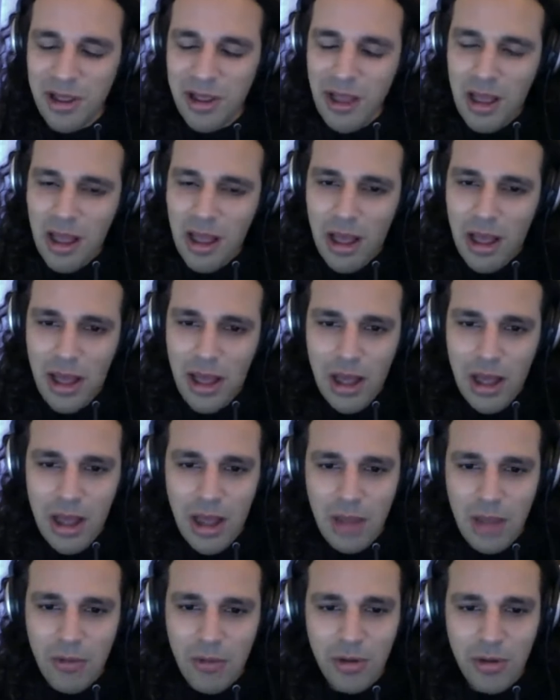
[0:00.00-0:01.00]
I
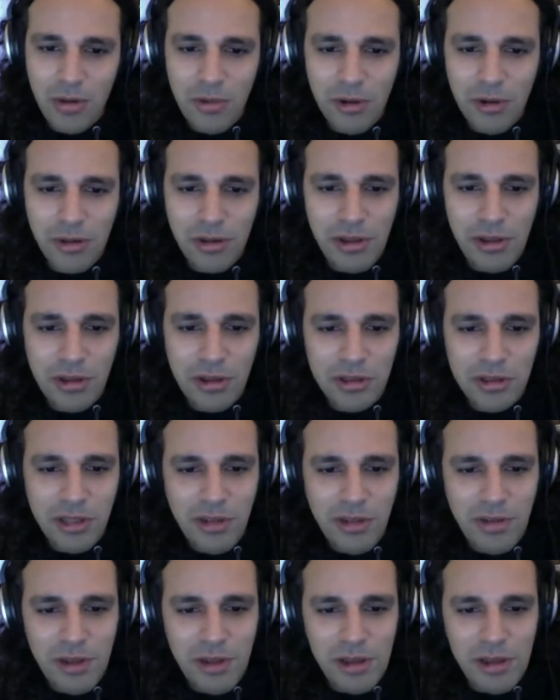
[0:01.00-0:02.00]
work mostly on
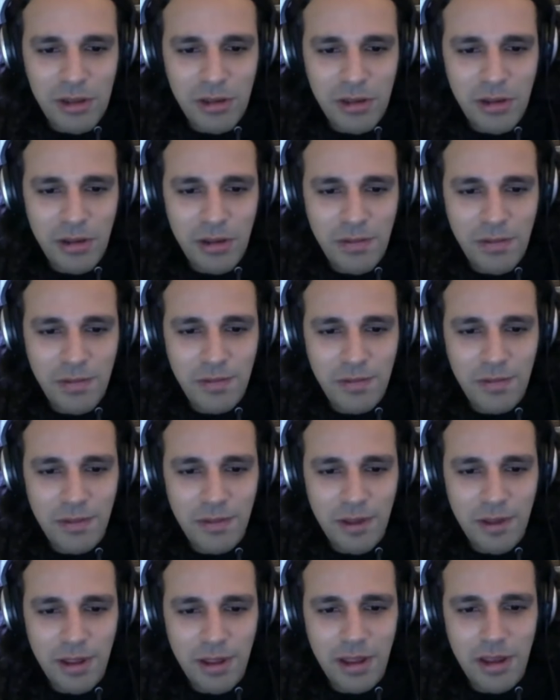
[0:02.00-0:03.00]
Java E stuff,
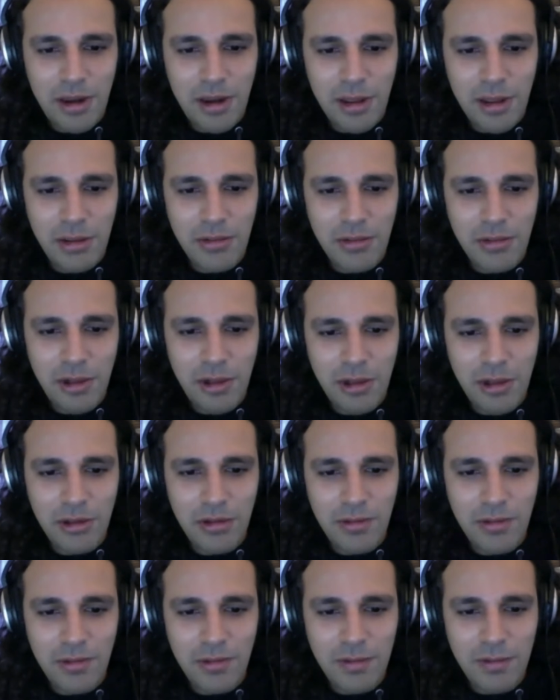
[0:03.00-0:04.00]
and I do a lot
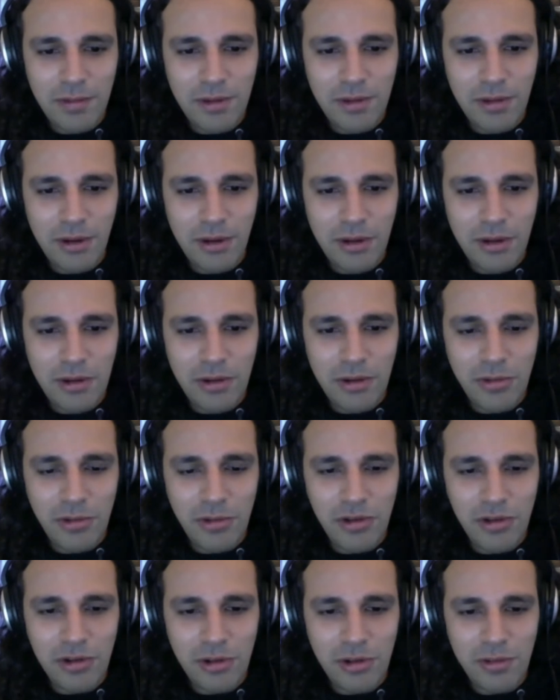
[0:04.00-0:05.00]
of uh,
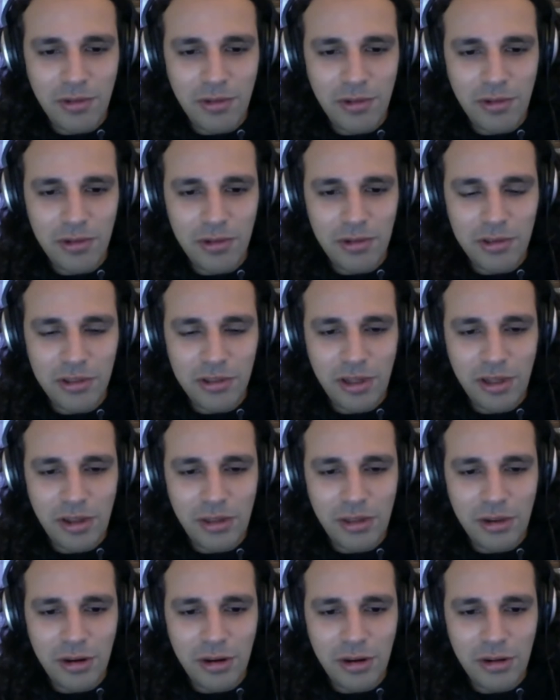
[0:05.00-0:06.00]
contributions for the J S
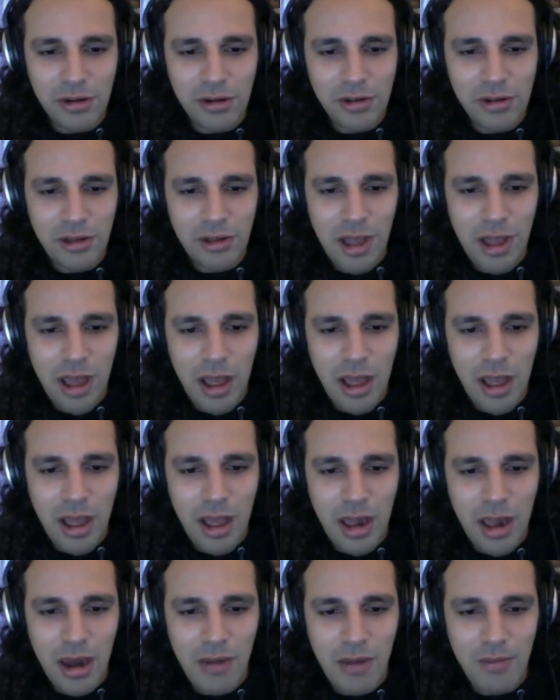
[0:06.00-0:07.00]
Rs
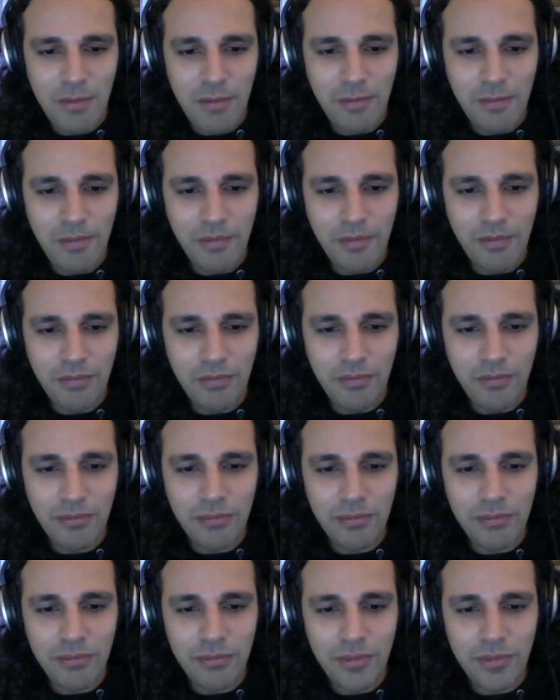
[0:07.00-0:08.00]
um,
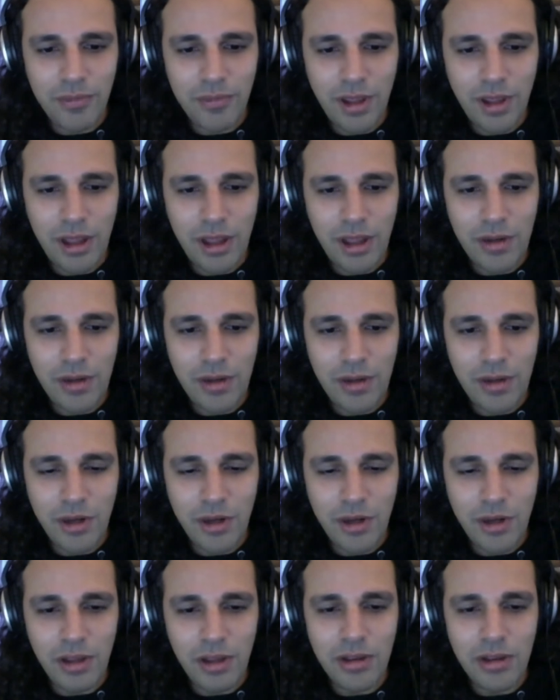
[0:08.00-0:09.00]
and
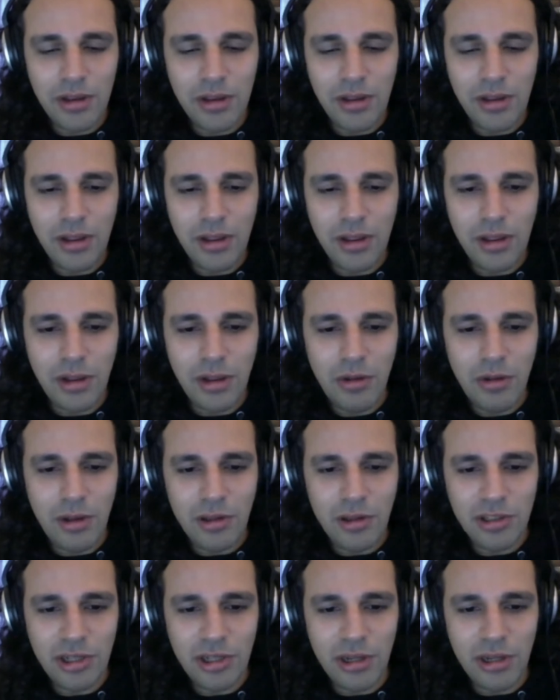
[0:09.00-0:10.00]
running a local
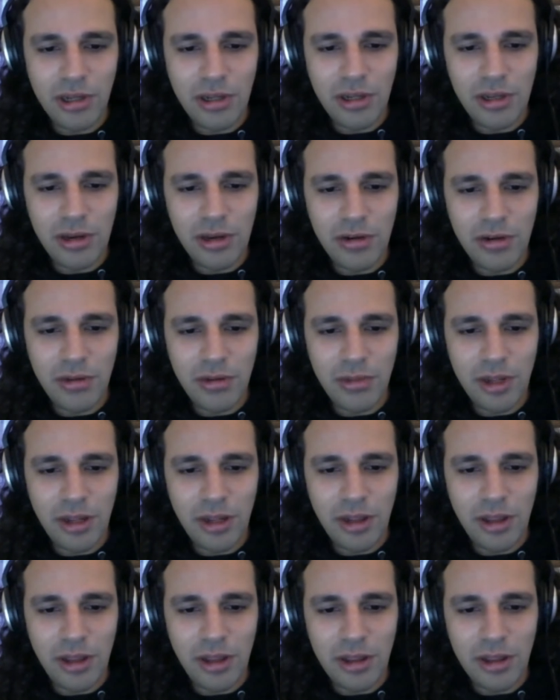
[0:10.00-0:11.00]
jug here in
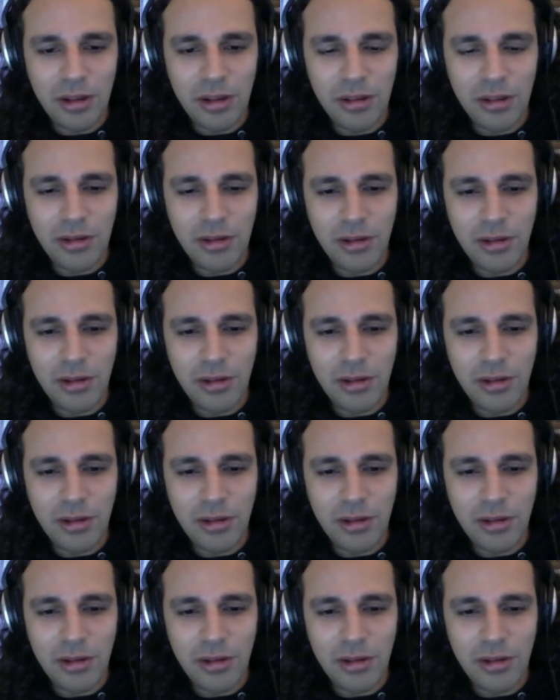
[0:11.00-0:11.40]
my city in